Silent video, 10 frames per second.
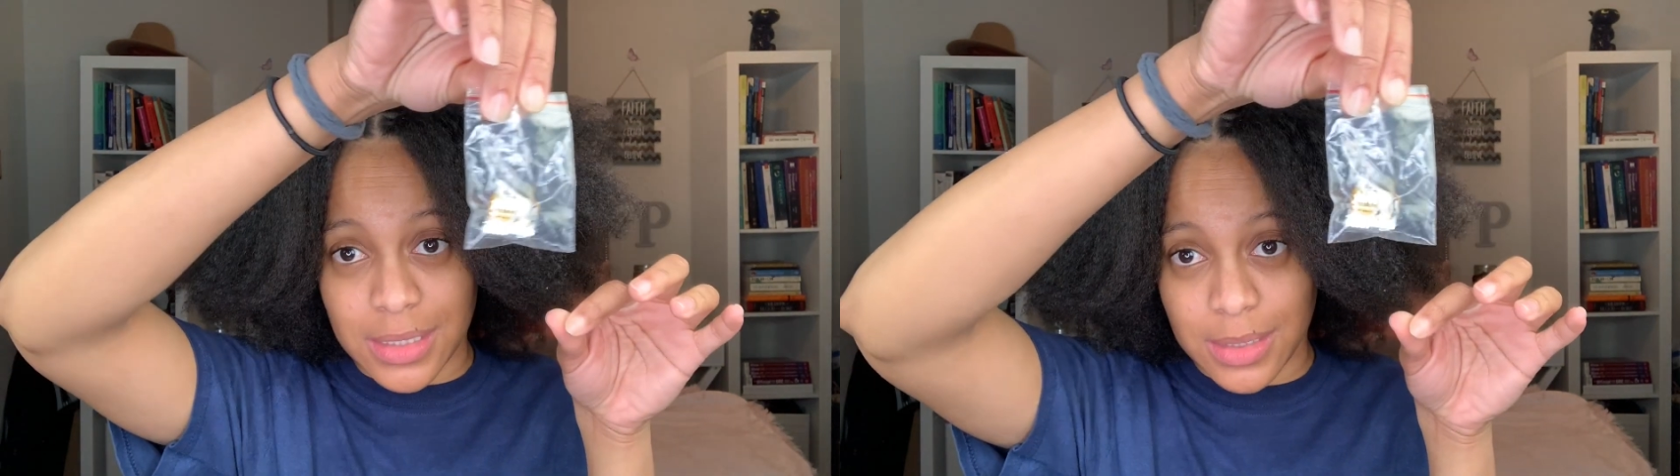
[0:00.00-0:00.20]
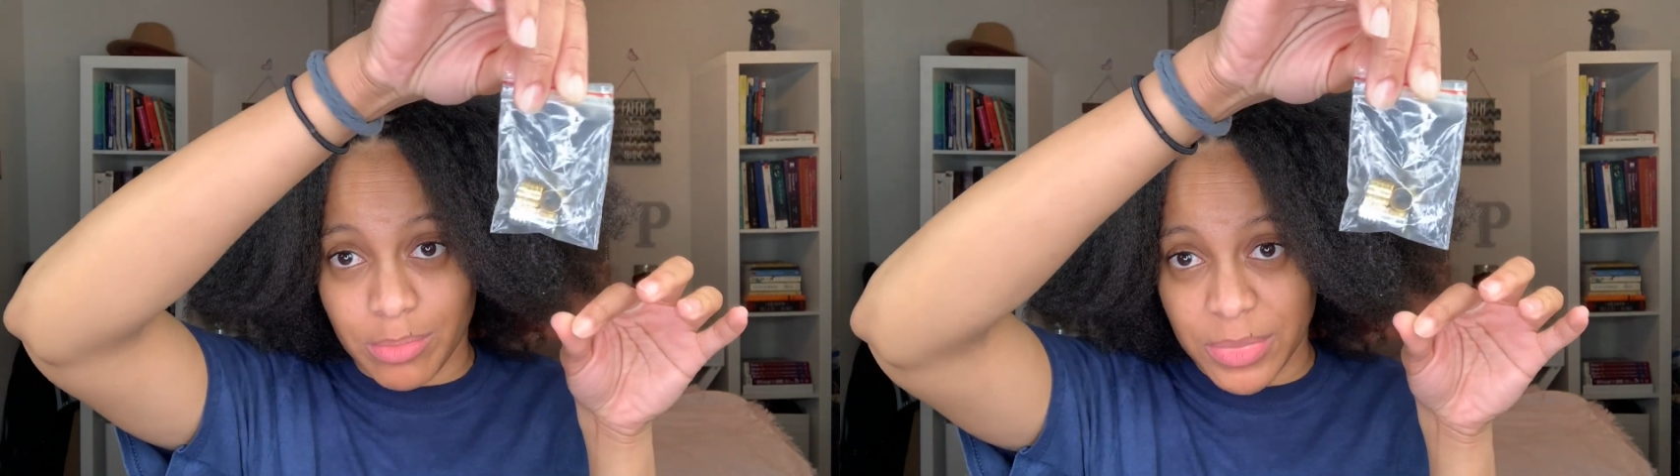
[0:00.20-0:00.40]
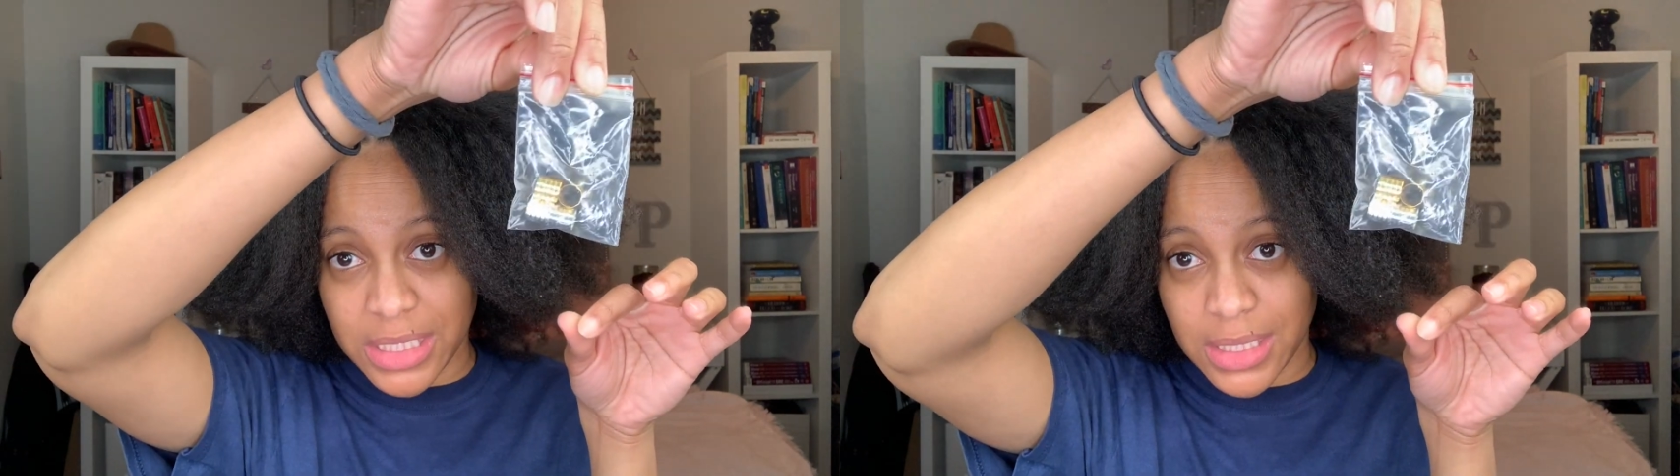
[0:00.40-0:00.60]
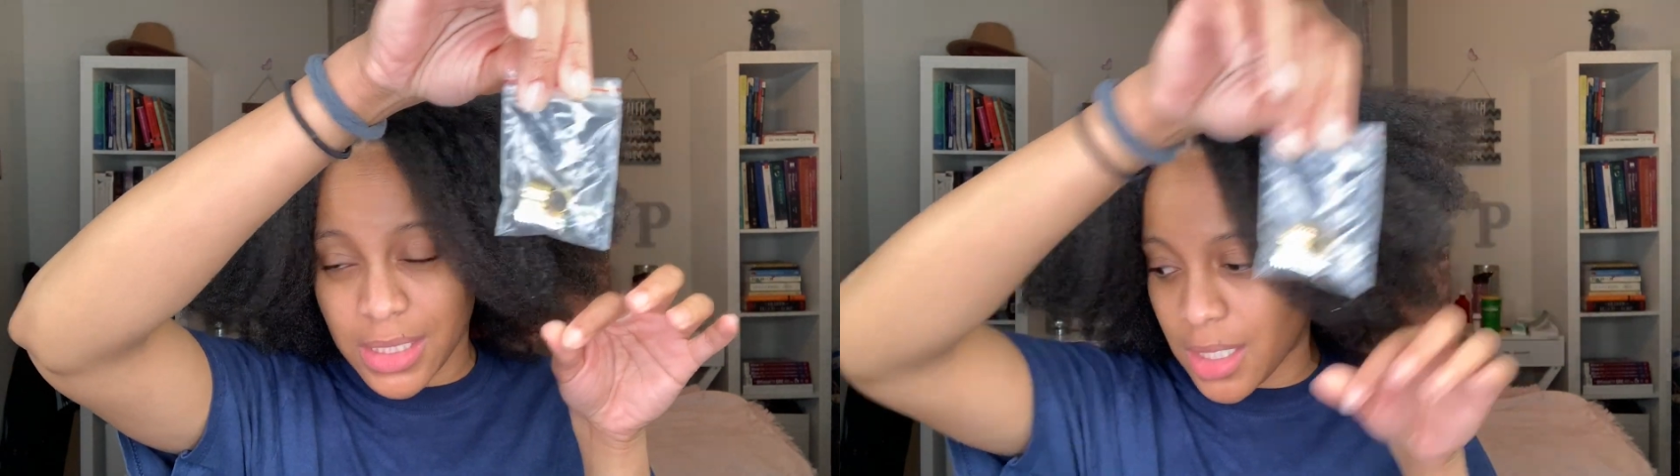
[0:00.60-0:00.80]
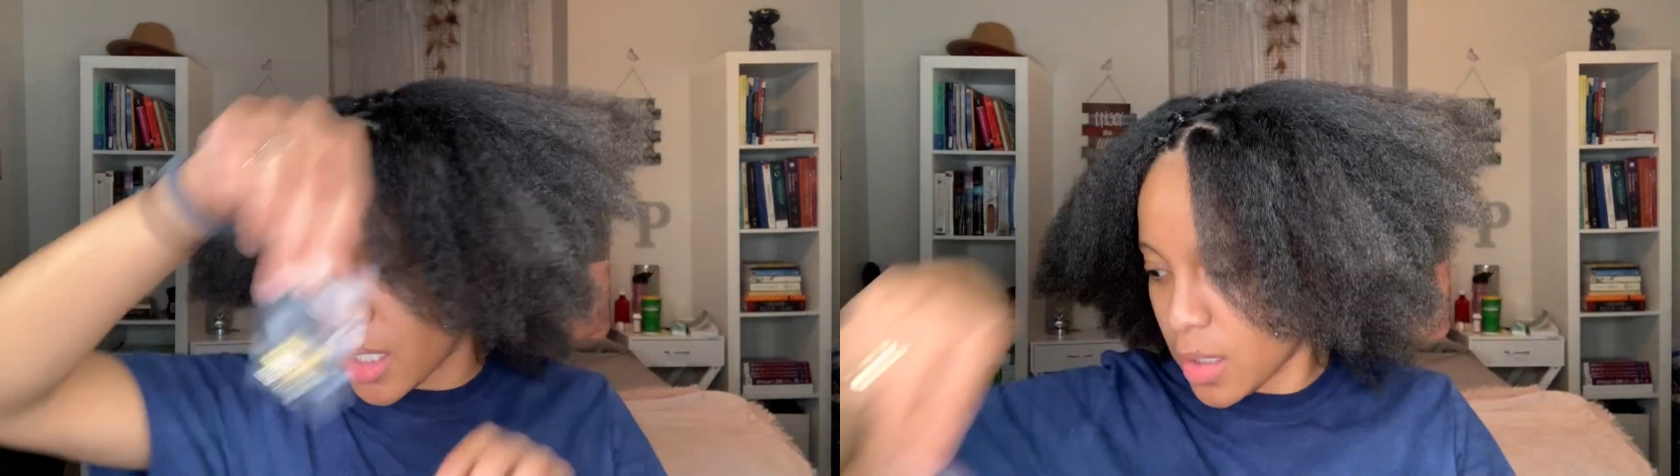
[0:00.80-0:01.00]
mini
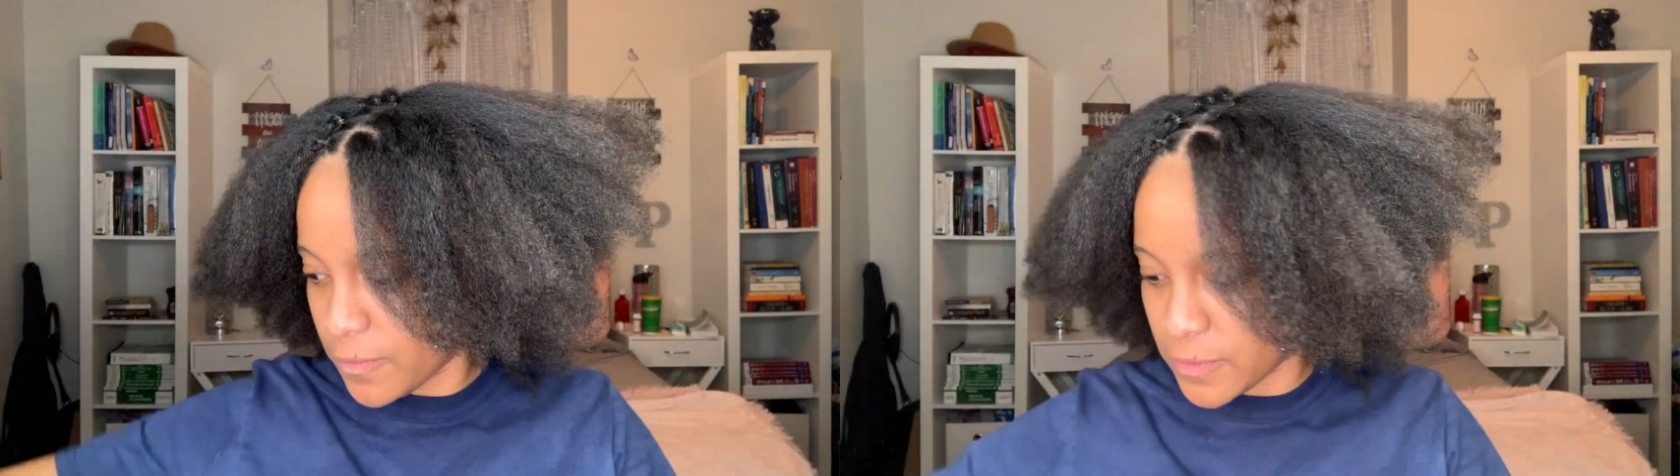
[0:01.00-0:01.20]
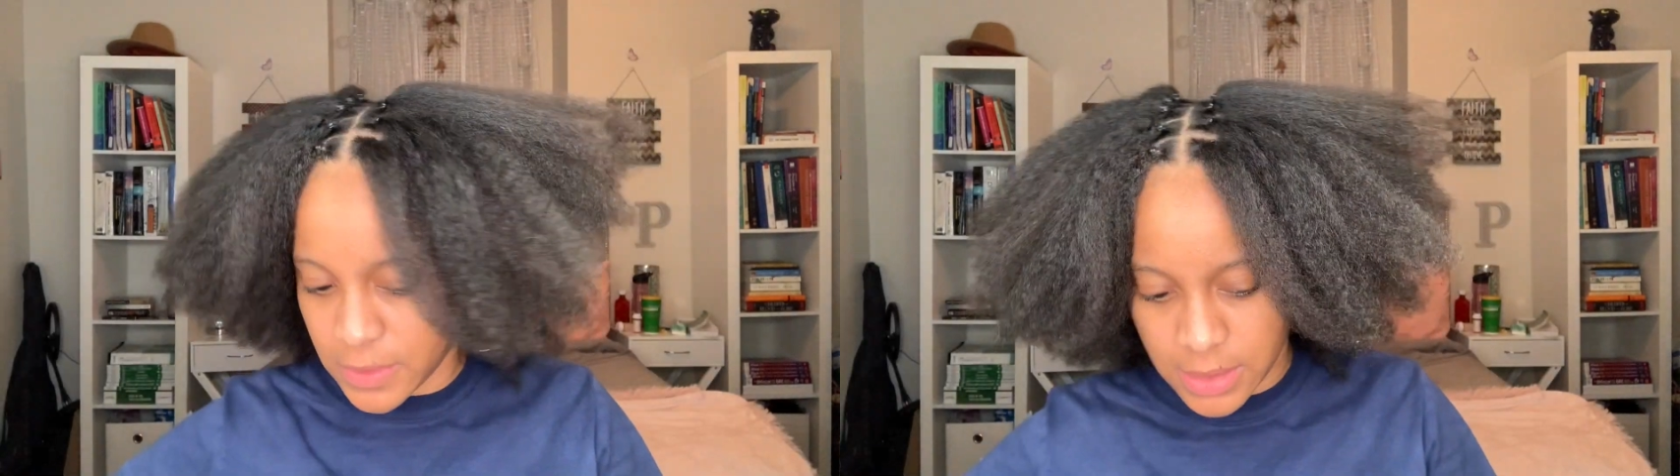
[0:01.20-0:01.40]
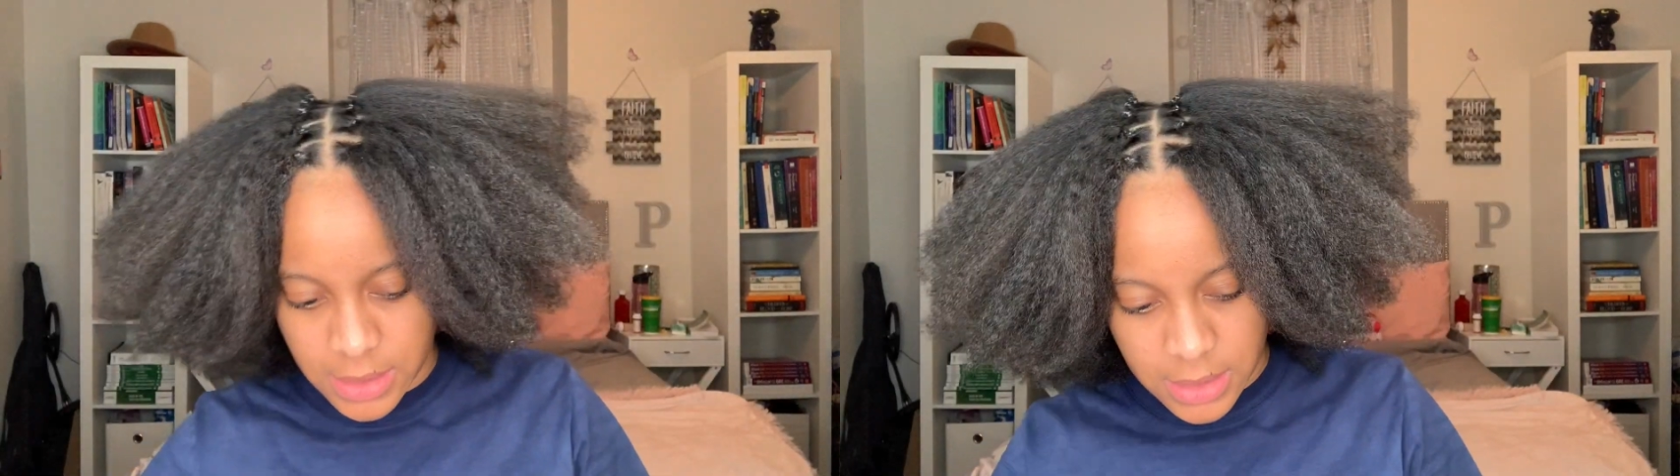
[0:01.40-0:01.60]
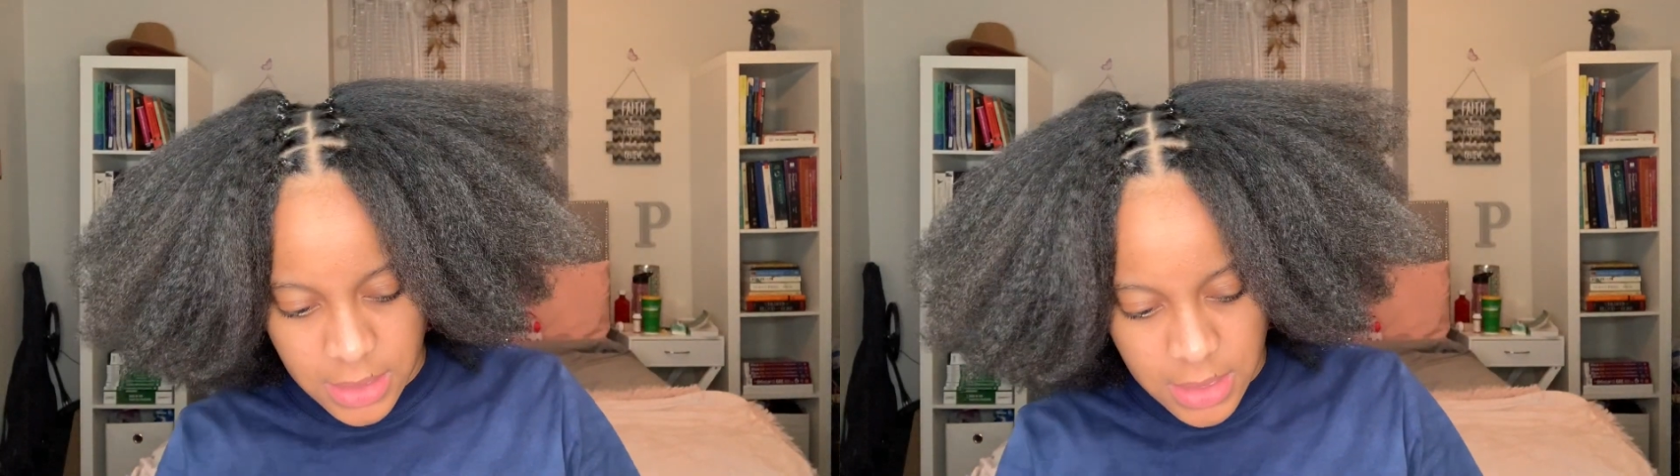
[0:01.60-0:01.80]
cuffs.